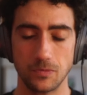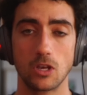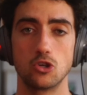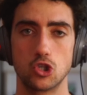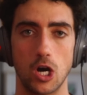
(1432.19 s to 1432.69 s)

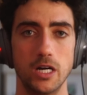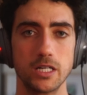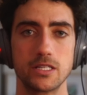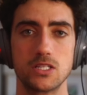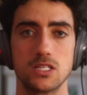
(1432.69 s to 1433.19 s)

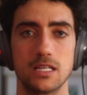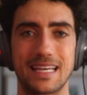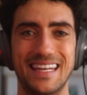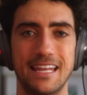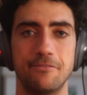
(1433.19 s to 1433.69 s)
sharks
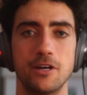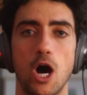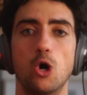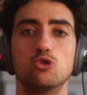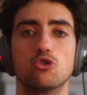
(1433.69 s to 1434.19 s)
can never
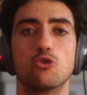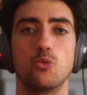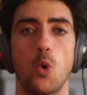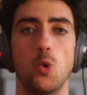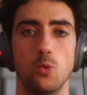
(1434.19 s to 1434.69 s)

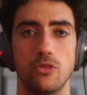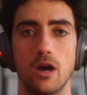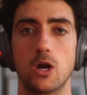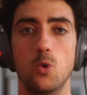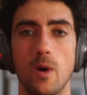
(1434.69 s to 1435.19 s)
outgrow the
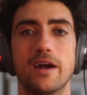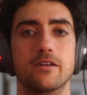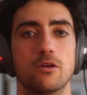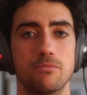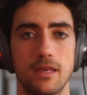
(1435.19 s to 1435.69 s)

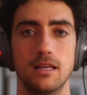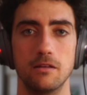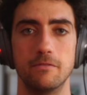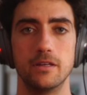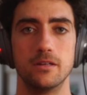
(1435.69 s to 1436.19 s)
aquarium they
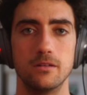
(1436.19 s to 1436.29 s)
live in.